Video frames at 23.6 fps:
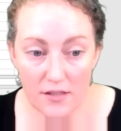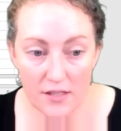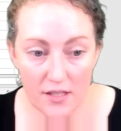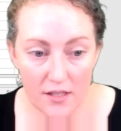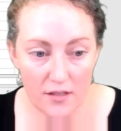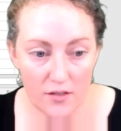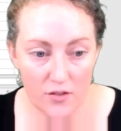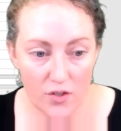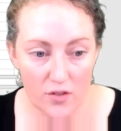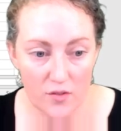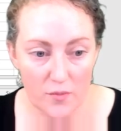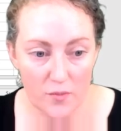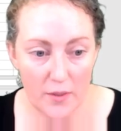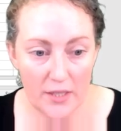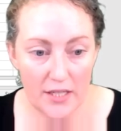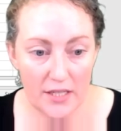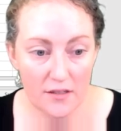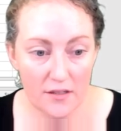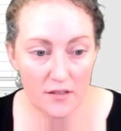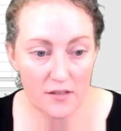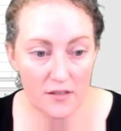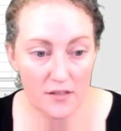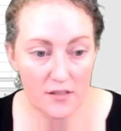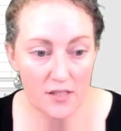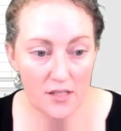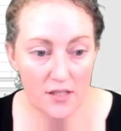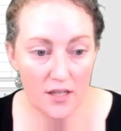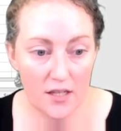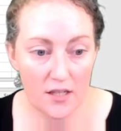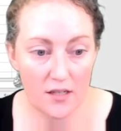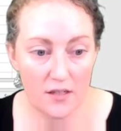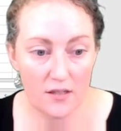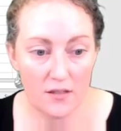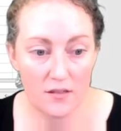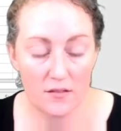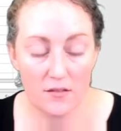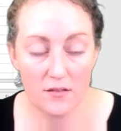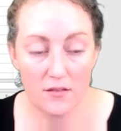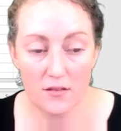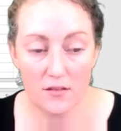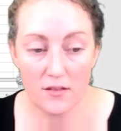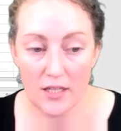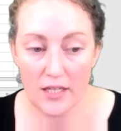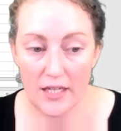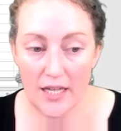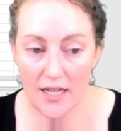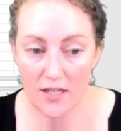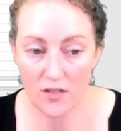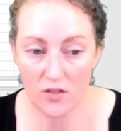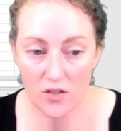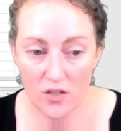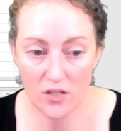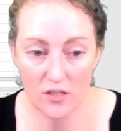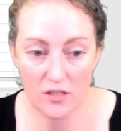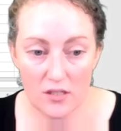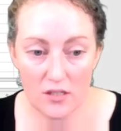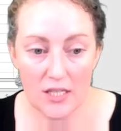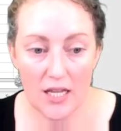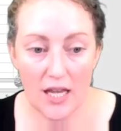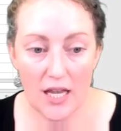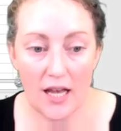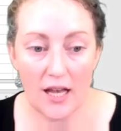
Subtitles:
It shows my years in the legend,